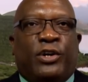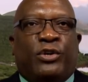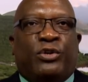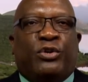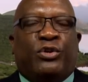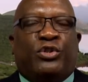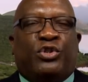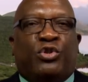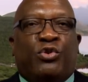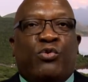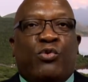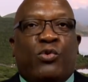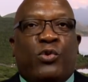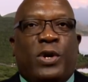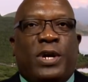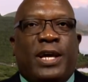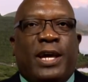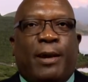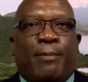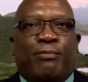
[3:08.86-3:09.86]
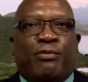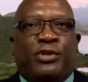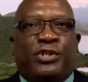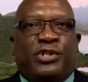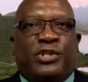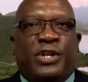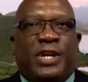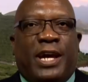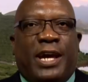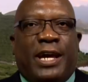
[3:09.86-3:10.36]
to truly
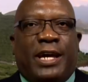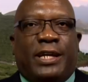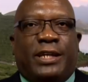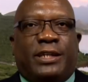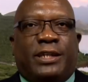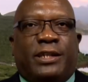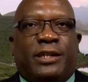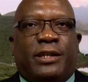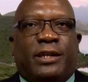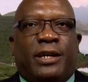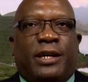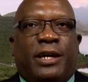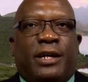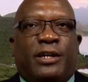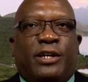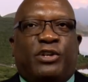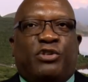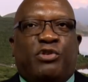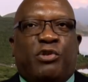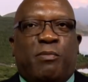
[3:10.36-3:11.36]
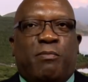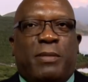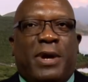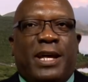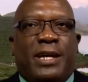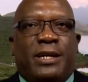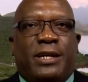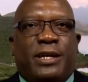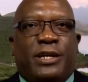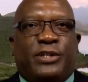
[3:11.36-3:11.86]
appreciate the
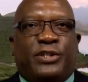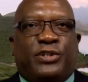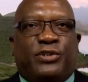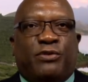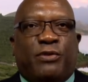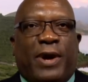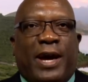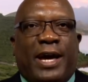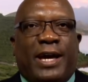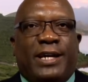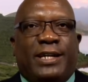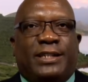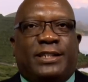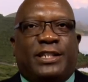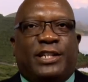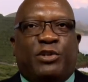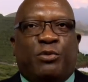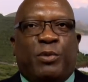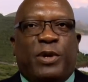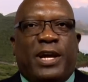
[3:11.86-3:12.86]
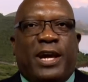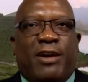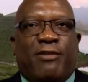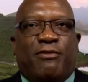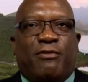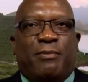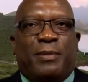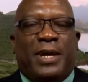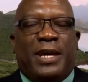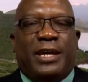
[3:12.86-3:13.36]
tremendous strides that we
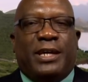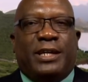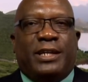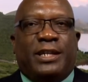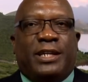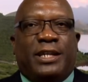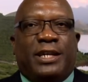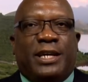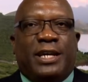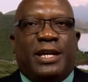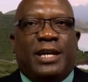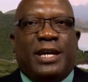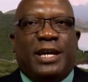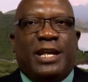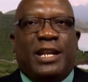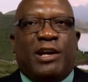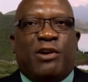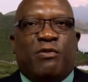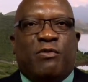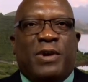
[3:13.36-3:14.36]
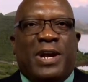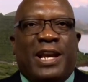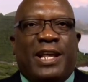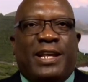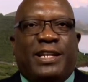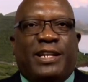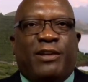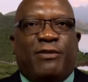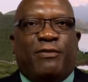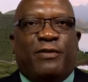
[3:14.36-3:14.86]
have made in a
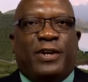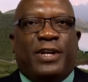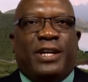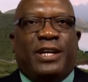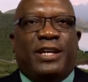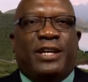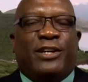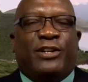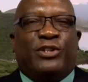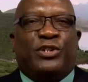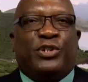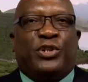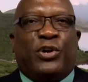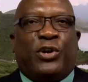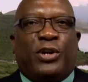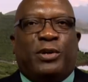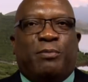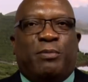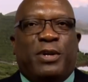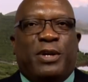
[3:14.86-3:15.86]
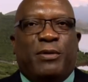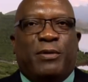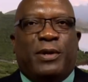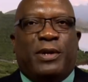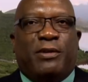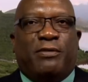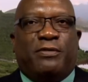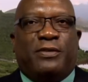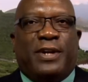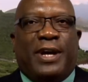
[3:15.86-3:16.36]
relatively short
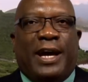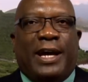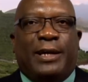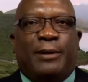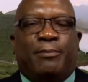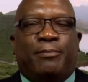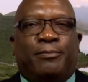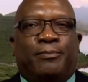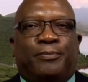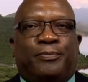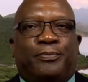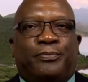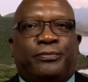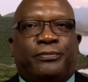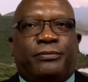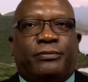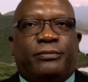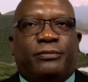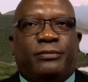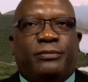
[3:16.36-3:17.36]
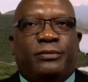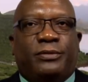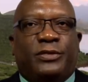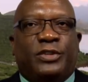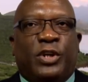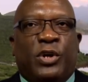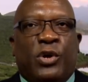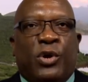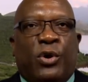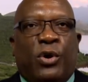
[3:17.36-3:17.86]
period of time.
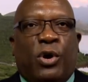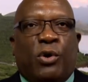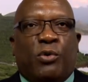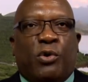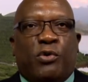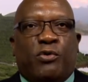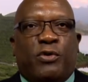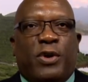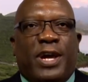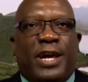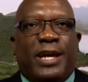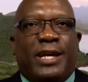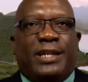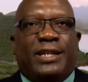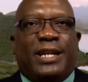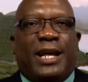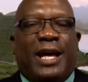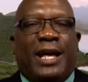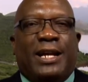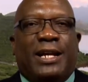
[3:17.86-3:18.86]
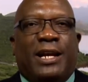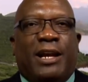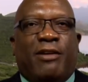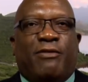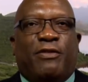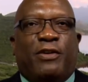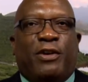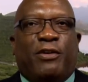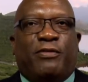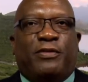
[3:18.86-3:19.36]
Our rate and
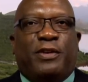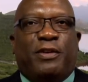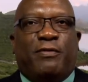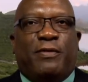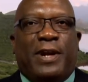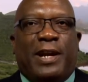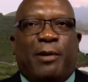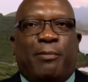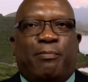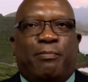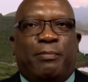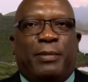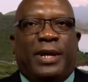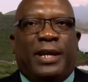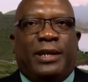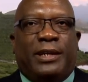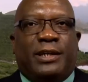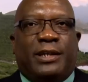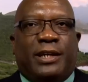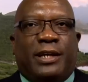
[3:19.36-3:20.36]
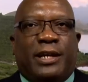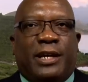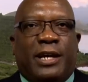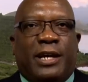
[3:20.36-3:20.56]
level of development